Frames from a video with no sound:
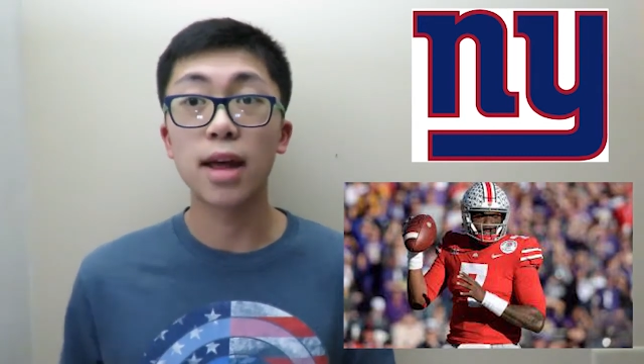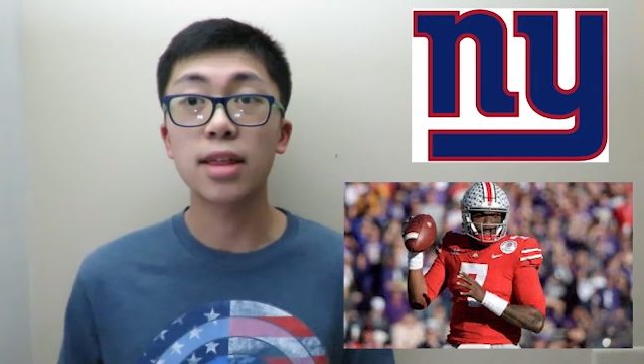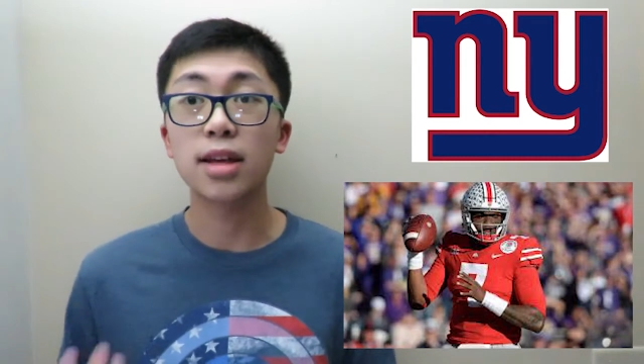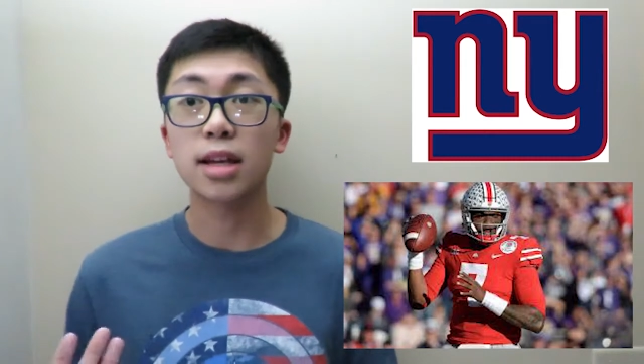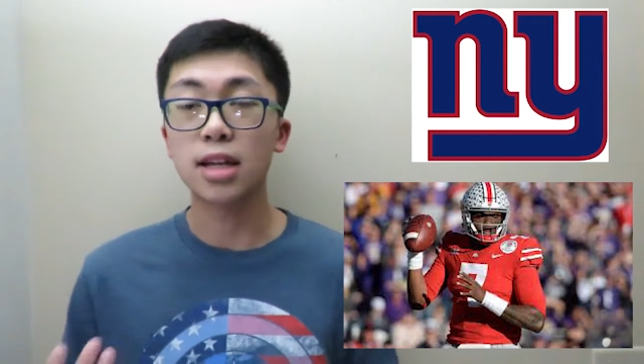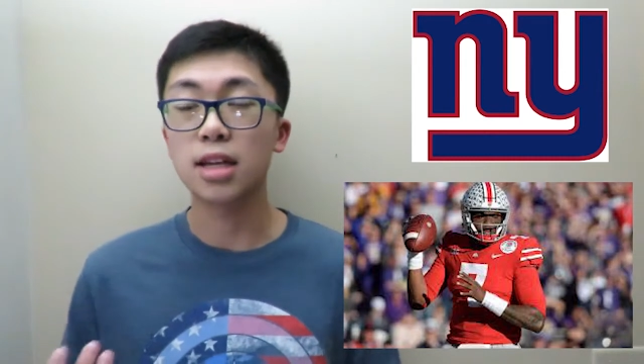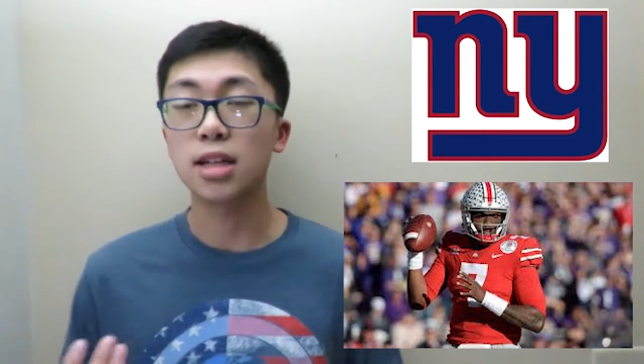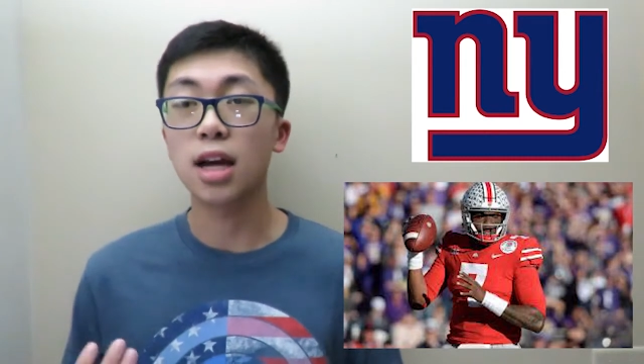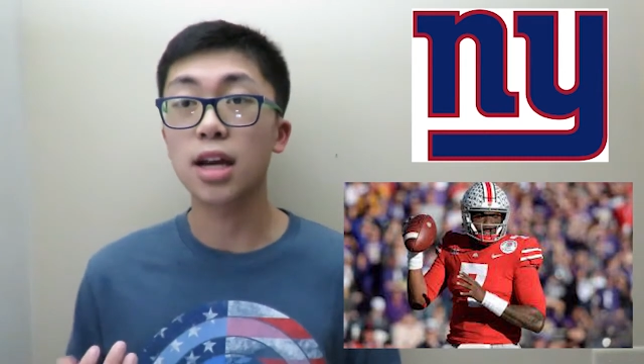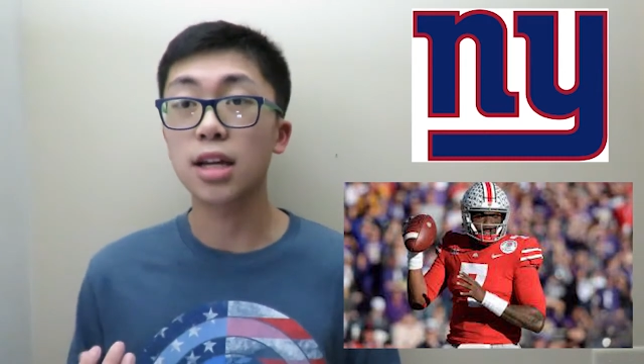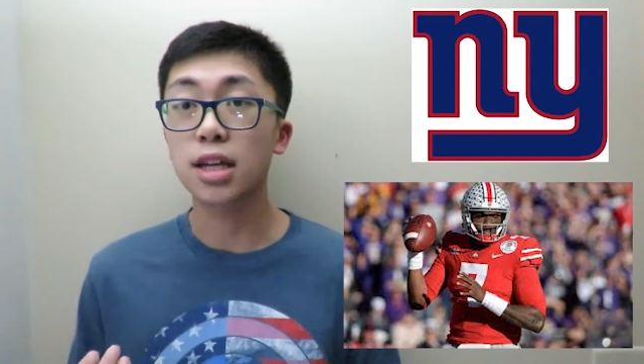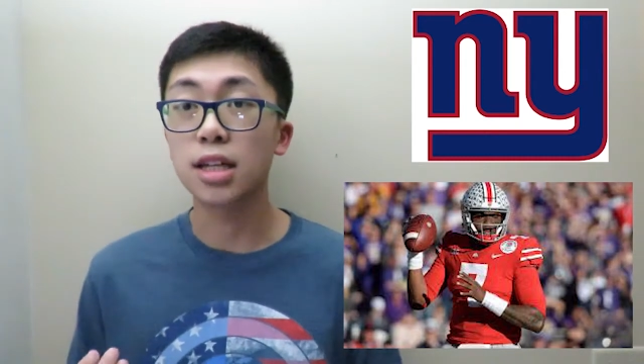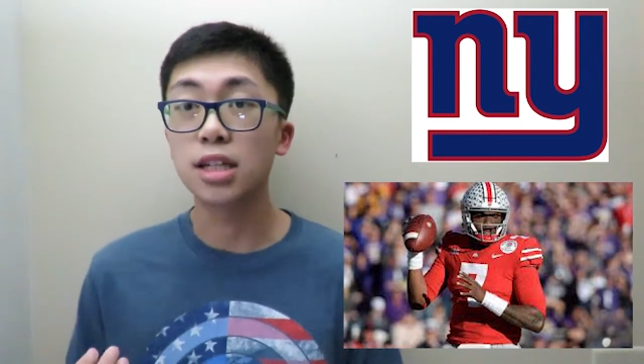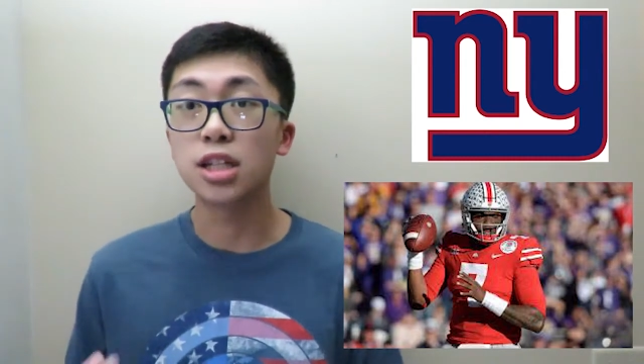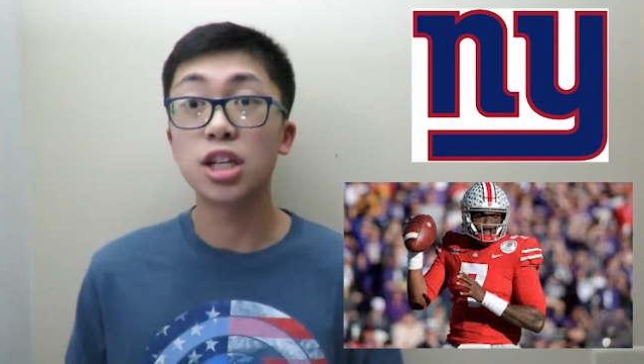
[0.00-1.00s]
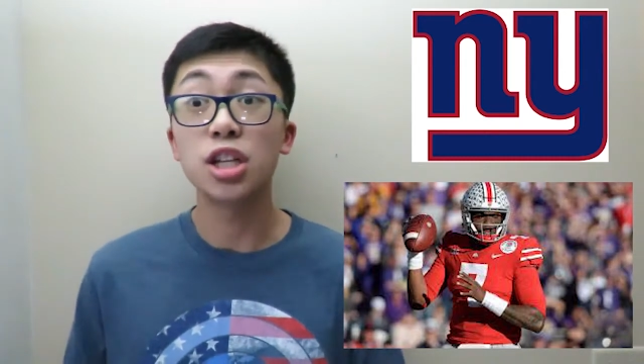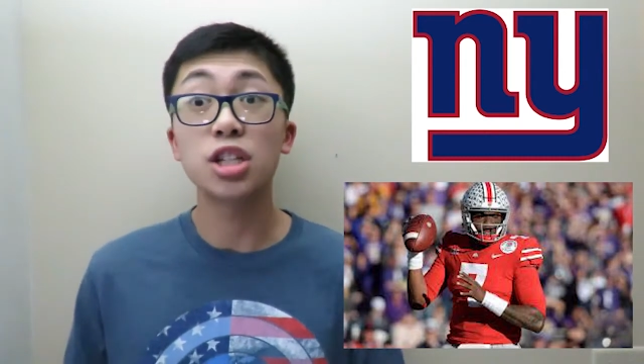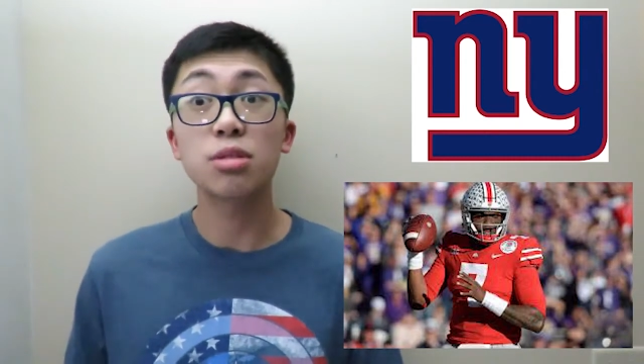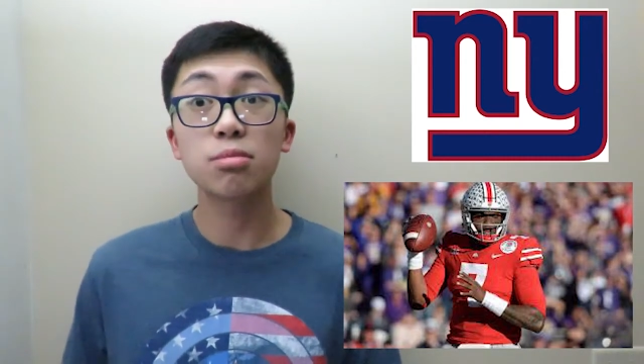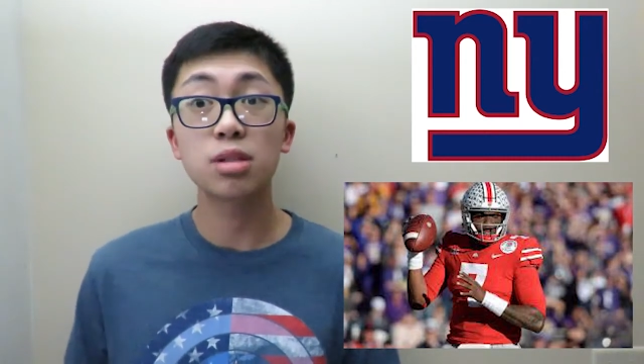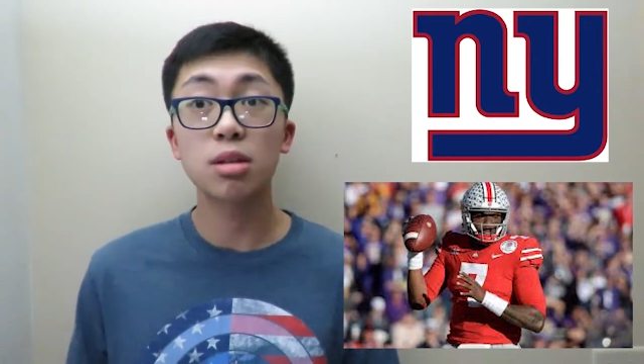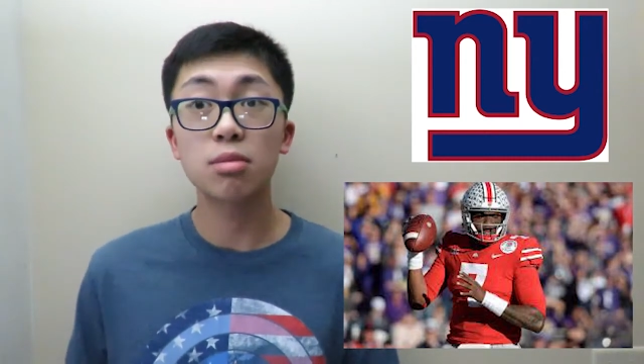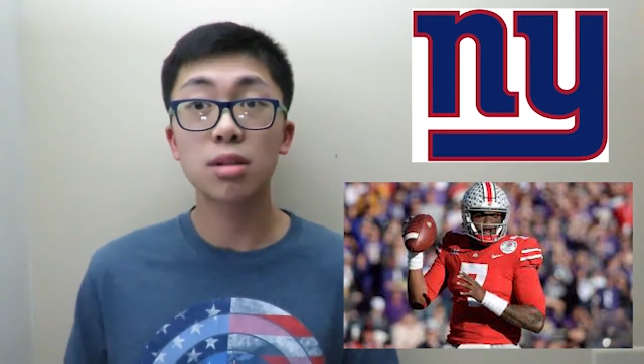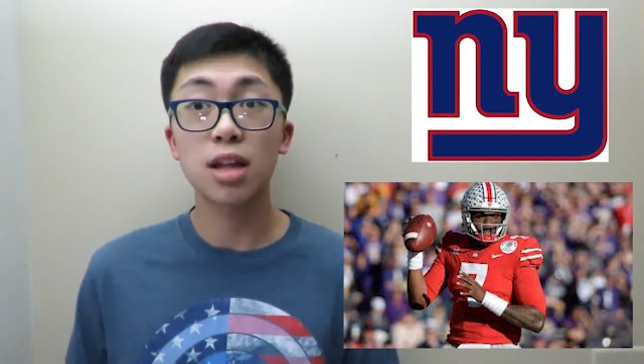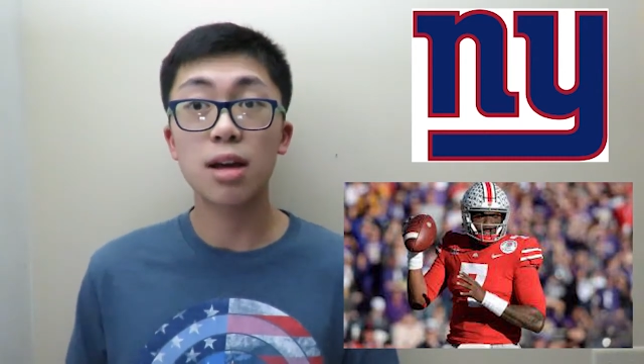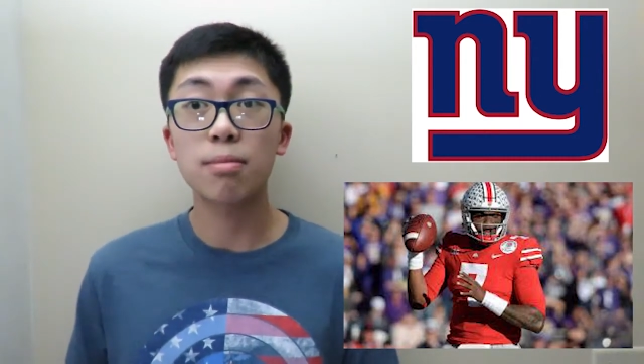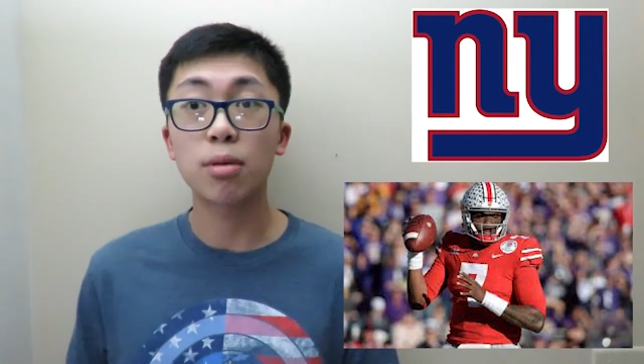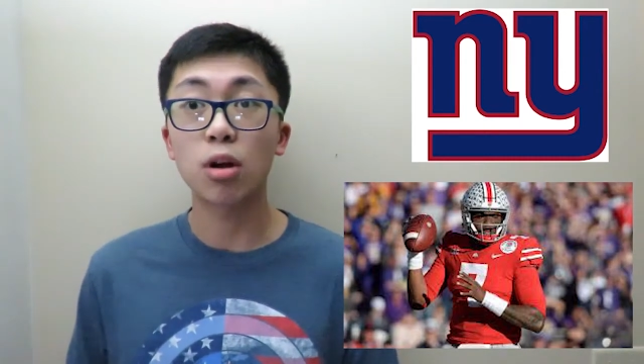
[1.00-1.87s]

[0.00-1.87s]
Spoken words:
I think Eli can teach him some of that,